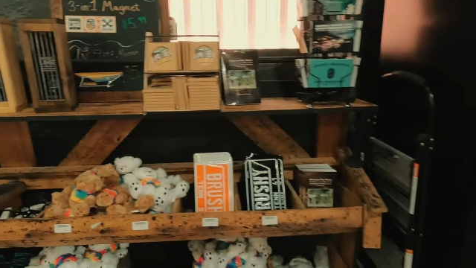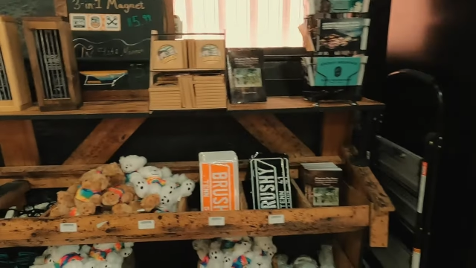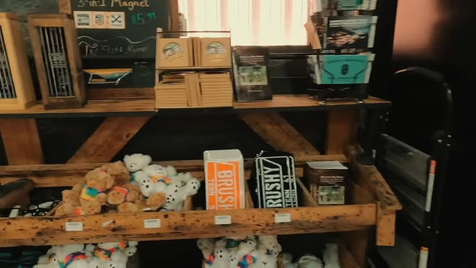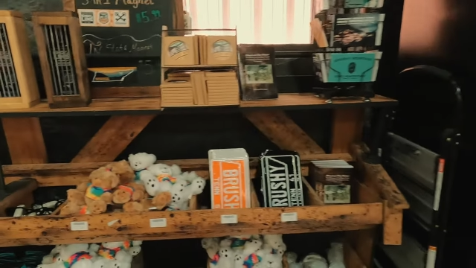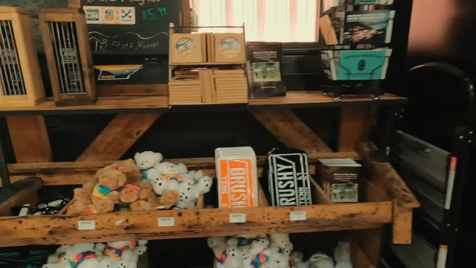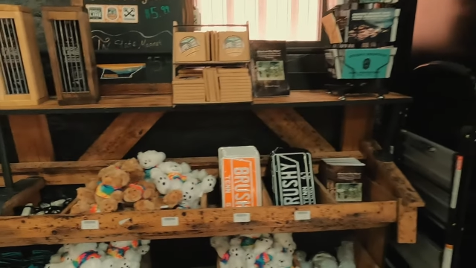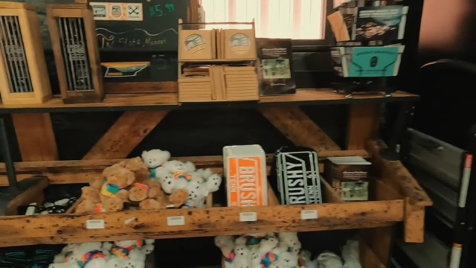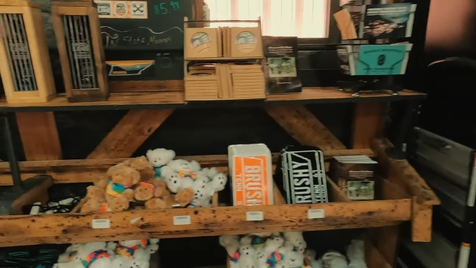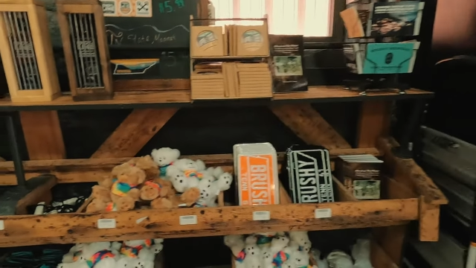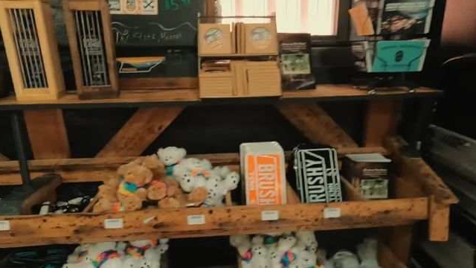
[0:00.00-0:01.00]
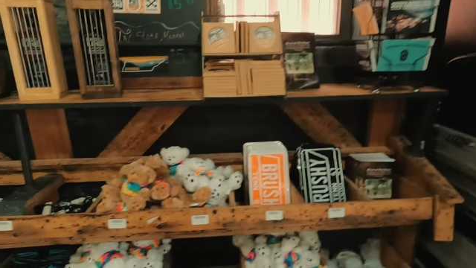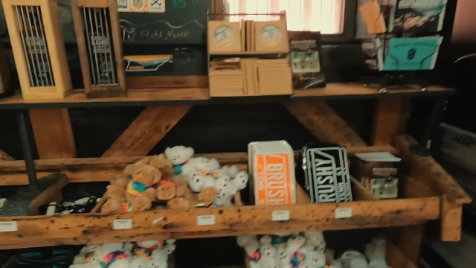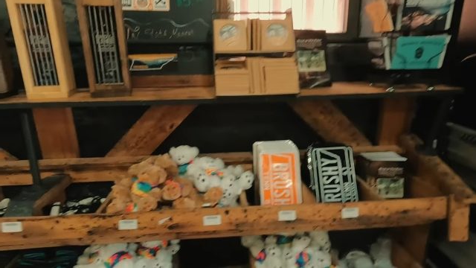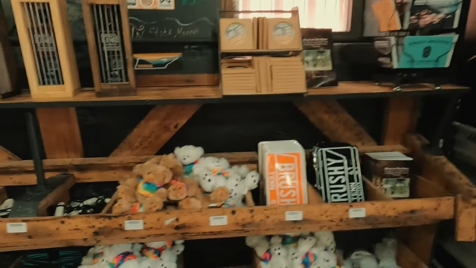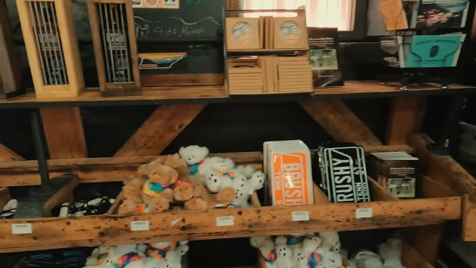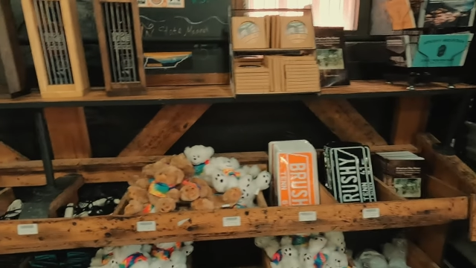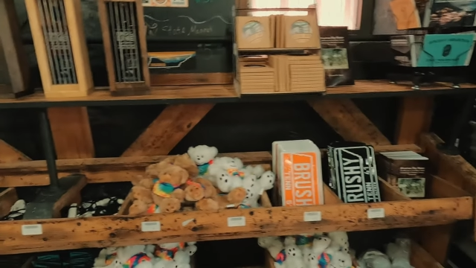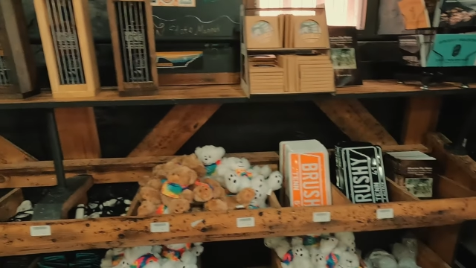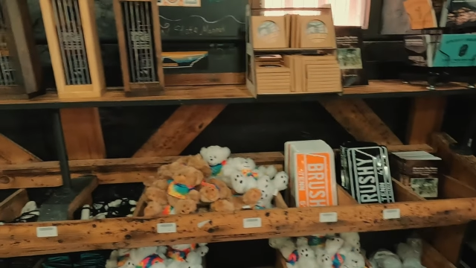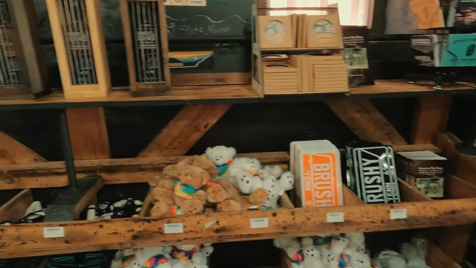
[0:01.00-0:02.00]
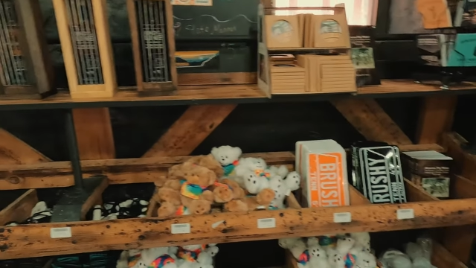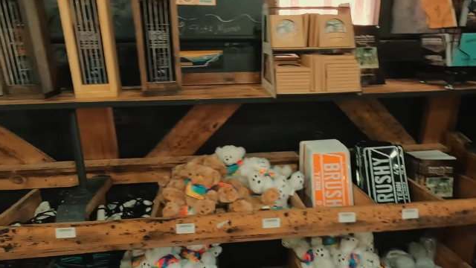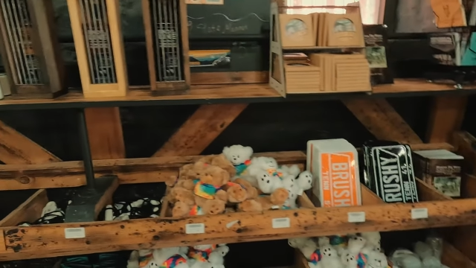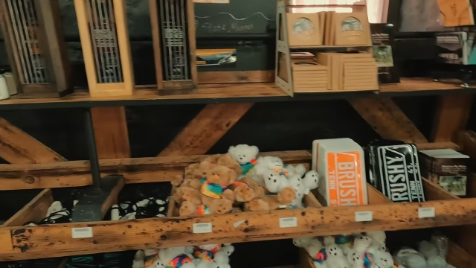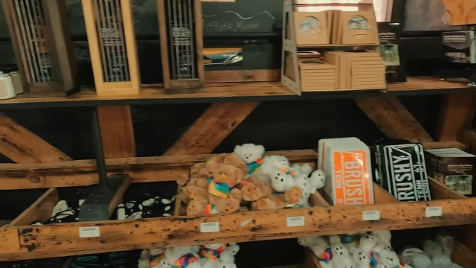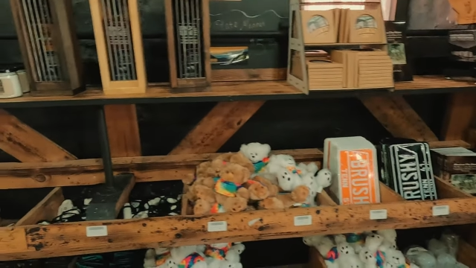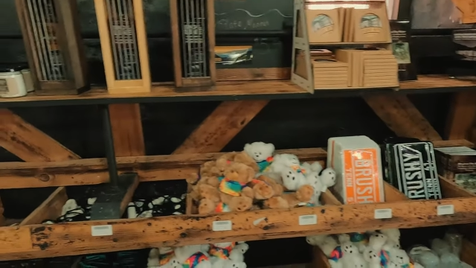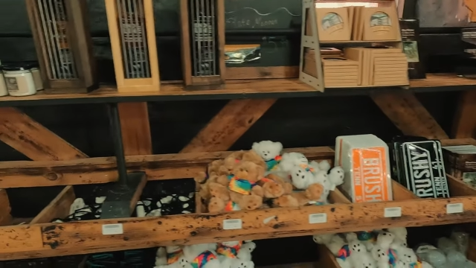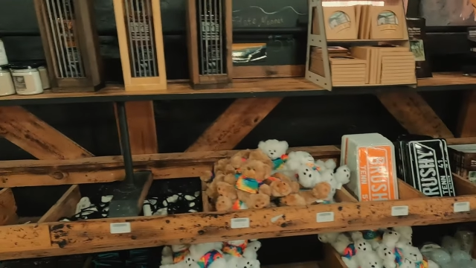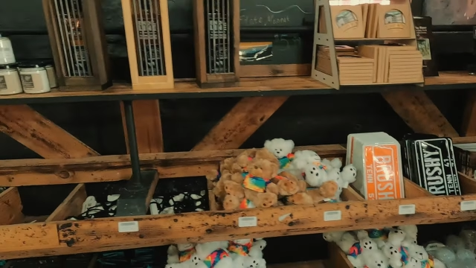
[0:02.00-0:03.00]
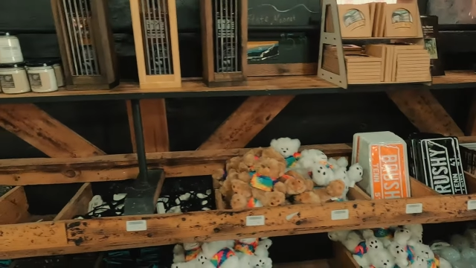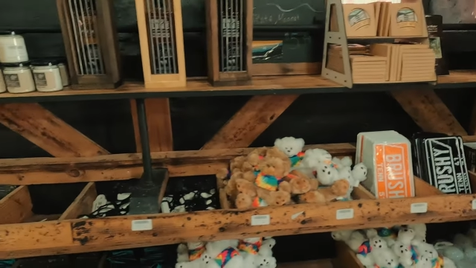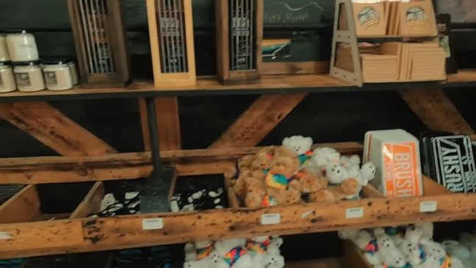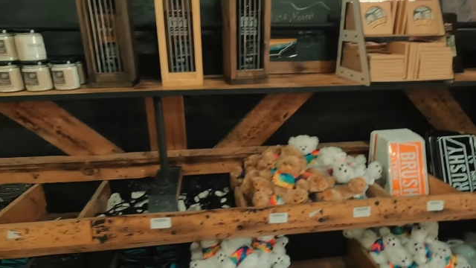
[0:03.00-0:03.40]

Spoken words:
(no speaker visible)